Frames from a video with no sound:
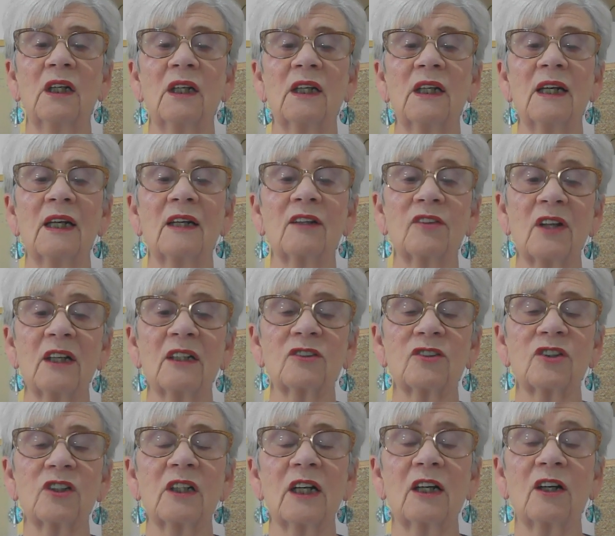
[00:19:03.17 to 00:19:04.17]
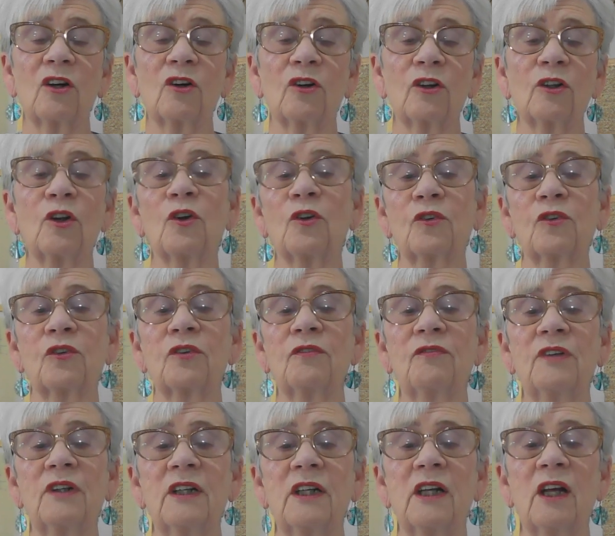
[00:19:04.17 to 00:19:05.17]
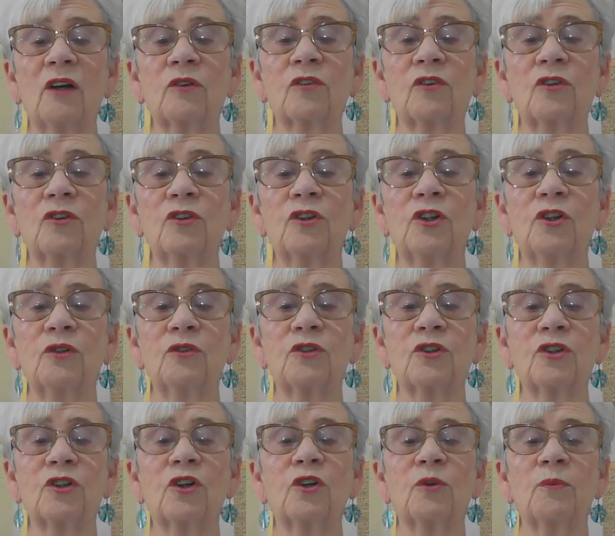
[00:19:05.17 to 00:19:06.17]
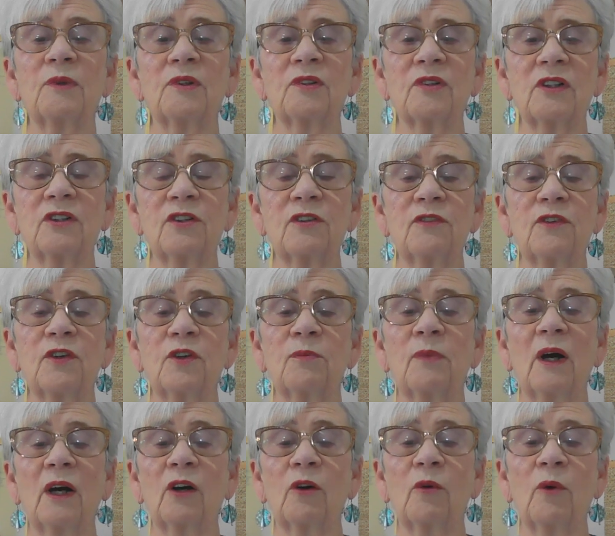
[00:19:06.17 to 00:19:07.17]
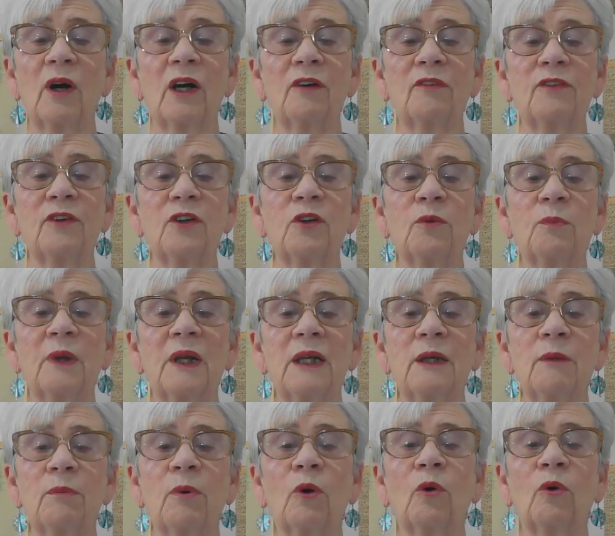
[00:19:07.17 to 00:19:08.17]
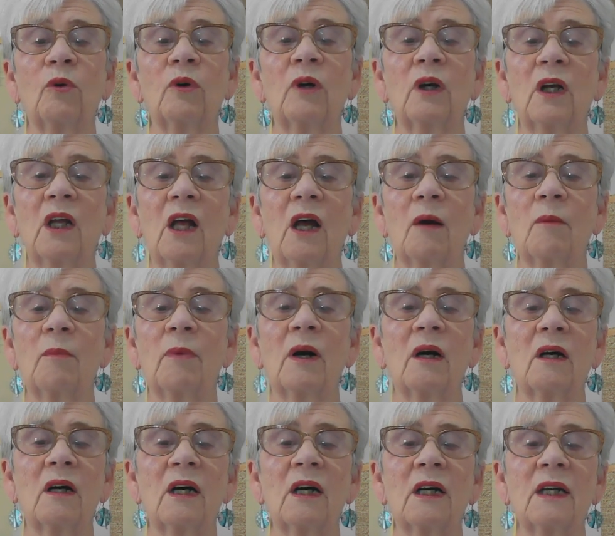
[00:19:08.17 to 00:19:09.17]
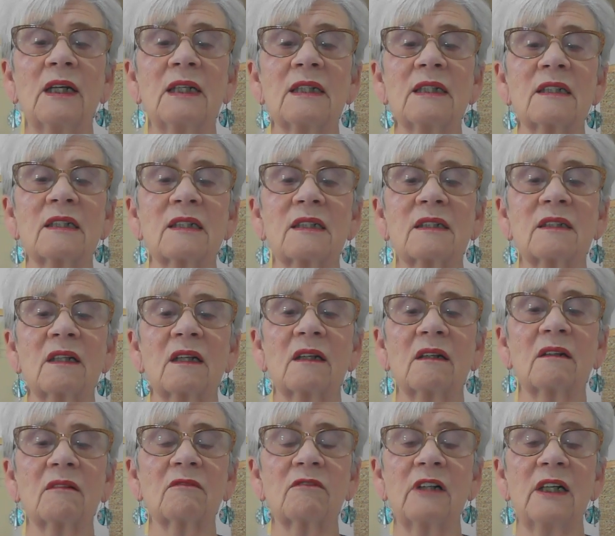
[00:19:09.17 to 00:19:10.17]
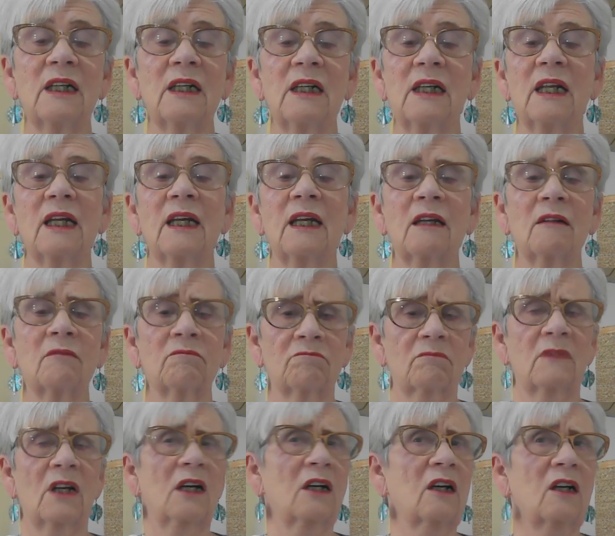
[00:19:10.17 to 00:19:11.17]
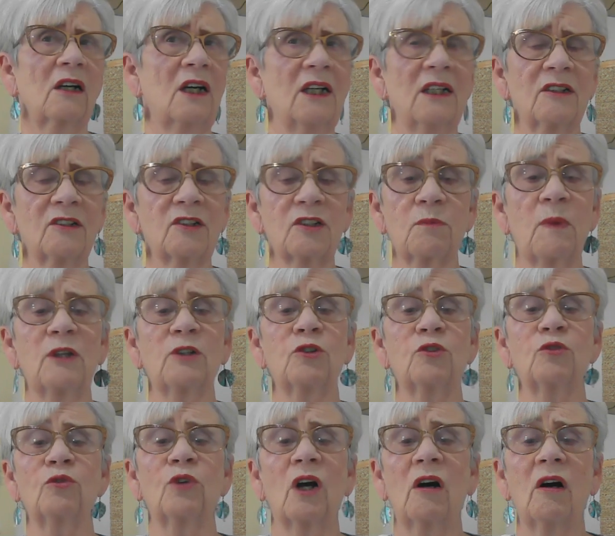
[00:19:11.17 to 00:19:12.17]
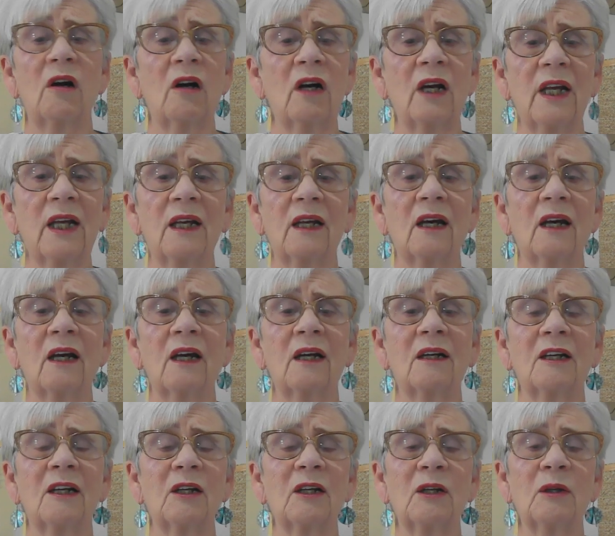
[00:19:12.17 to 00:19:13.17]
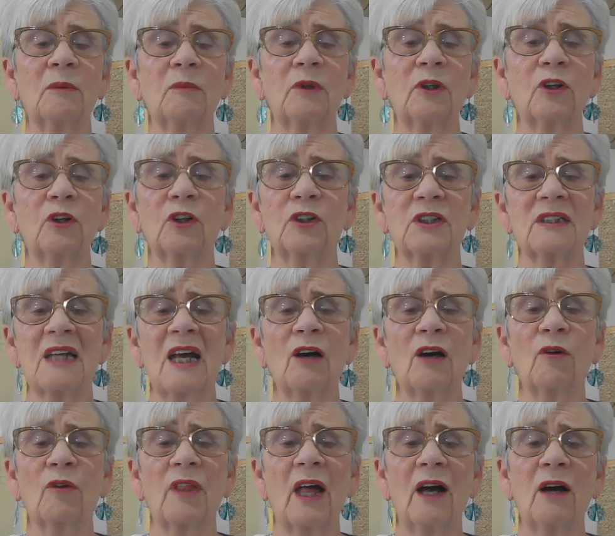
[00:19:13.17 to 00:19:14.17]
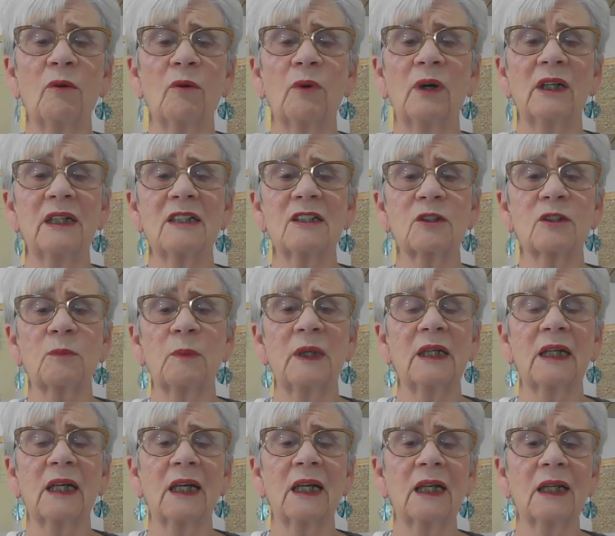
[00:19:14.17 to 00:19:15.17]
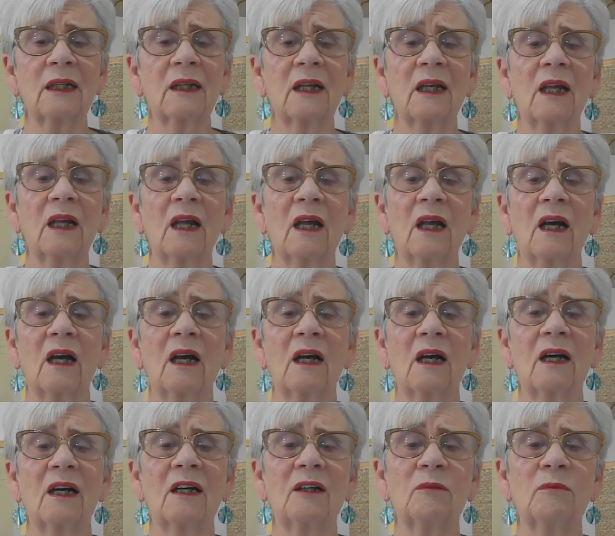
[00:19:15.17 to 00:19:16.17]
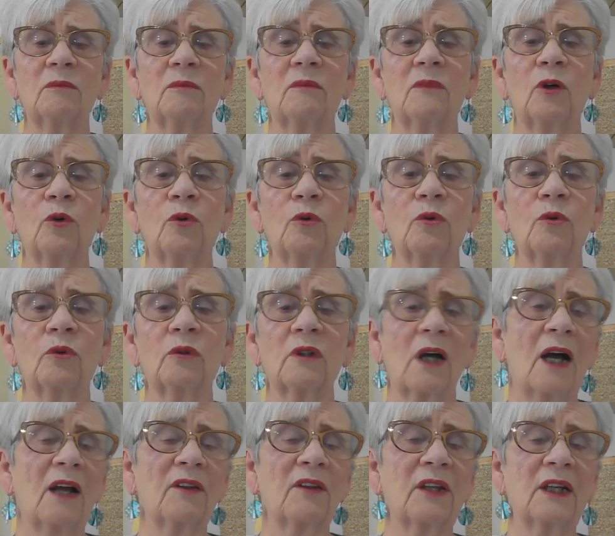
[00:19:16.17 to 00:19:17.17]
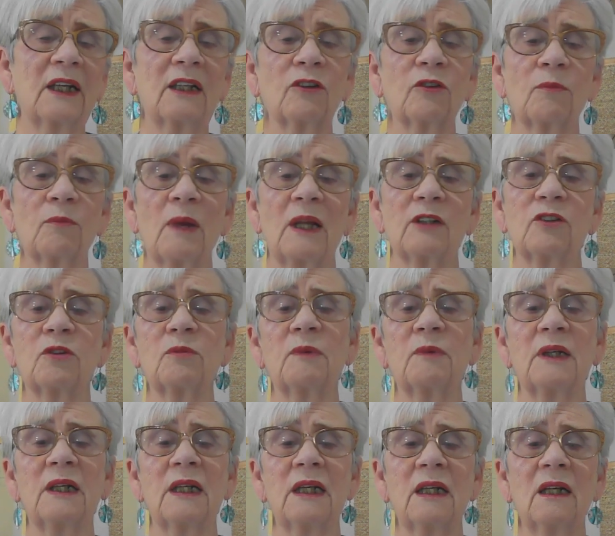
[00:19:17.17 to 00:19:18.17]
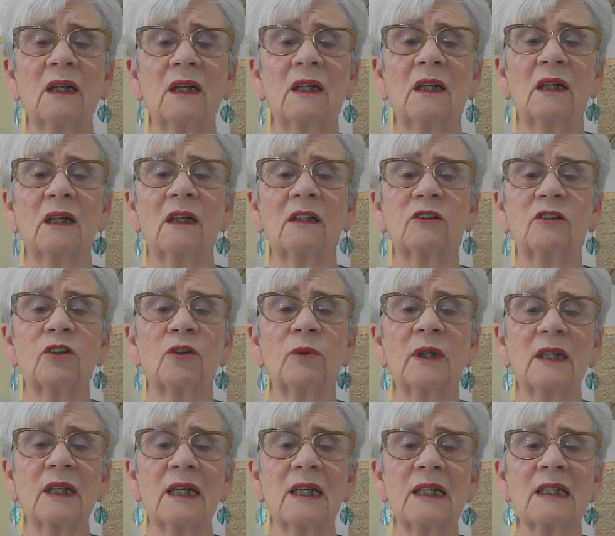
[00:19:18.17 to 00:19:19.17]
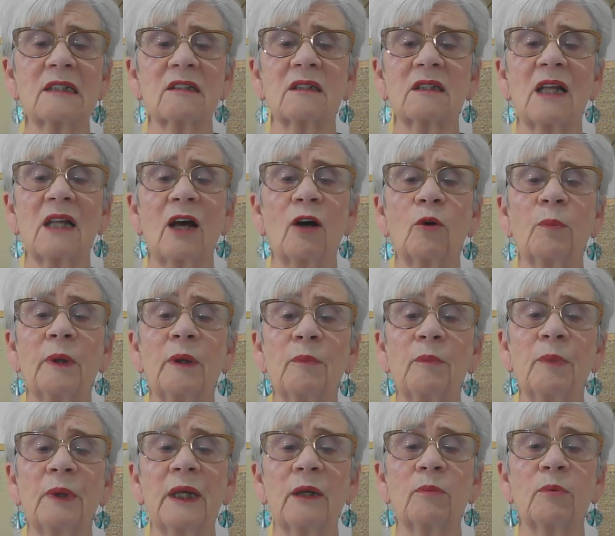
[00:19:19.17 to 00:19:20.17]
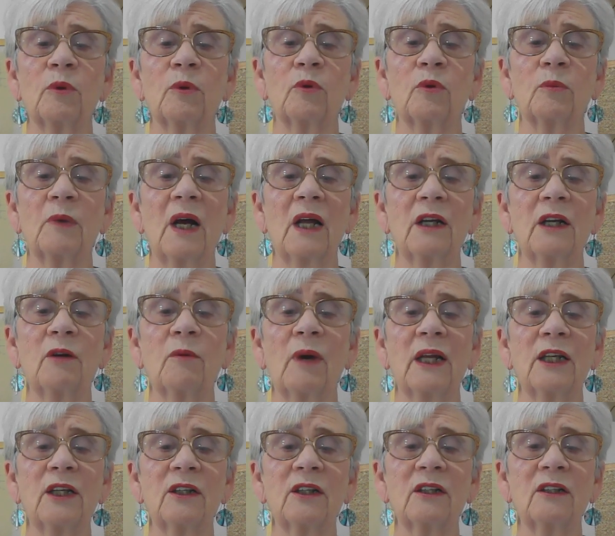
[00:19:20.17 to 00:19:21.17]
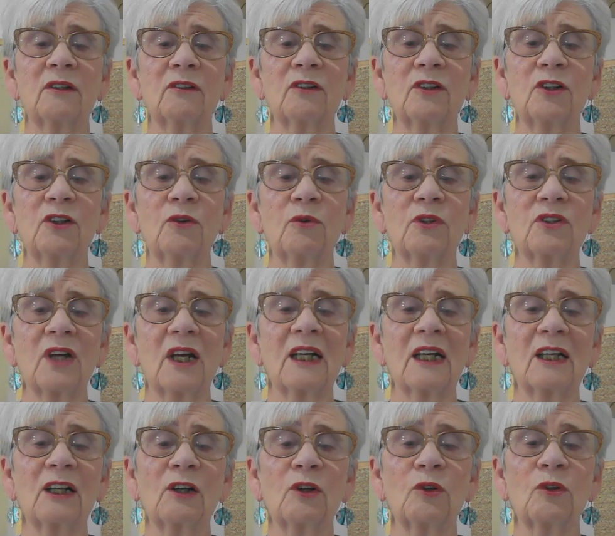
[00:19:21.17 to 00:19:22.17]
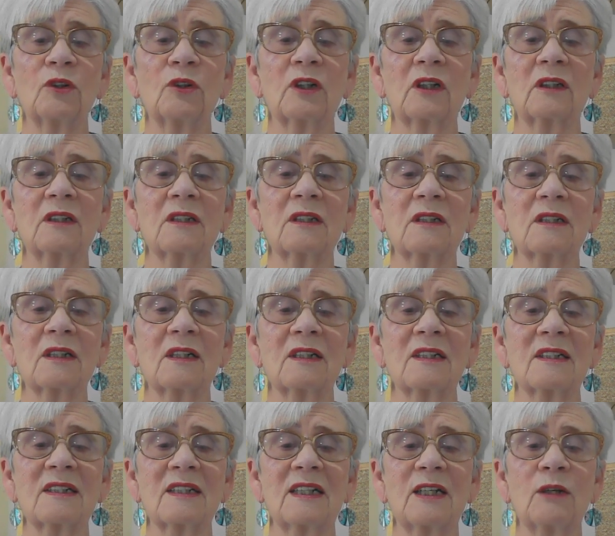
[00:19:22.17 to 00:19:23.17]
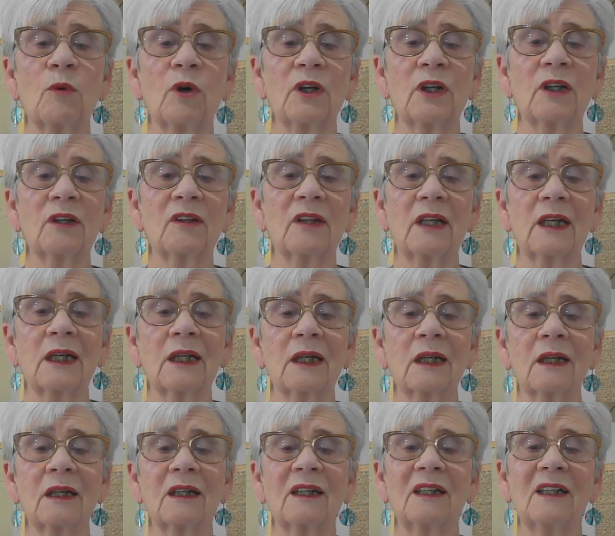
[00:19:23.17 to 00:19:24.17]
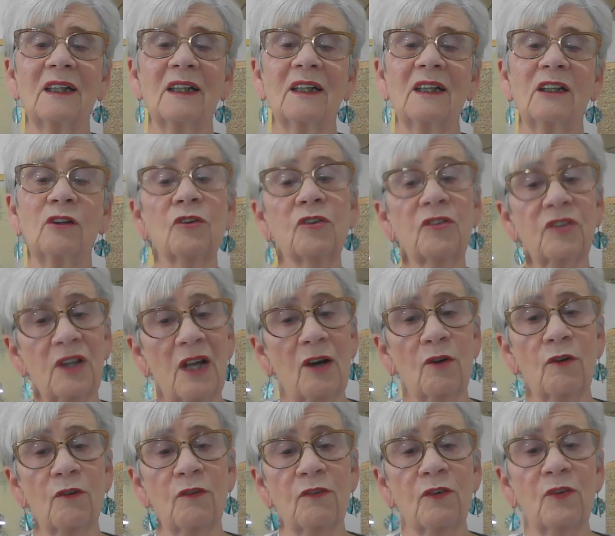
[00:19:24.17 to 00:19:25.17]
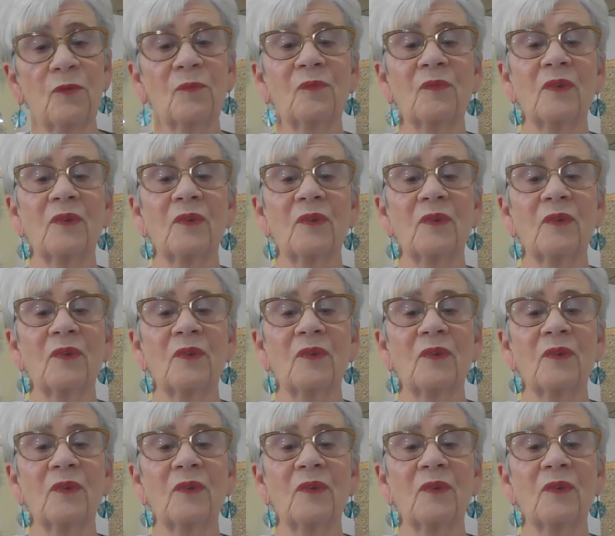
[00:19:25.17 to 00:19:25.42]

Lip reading: He has actually got lots of videos on YouTube. He's interviewed by quite a few people, but he's really kind of special guy. You can tell that when he's speaking. Or I think he's meant to be doing this and helping people. But anyway, you take a look and see what you think yourself.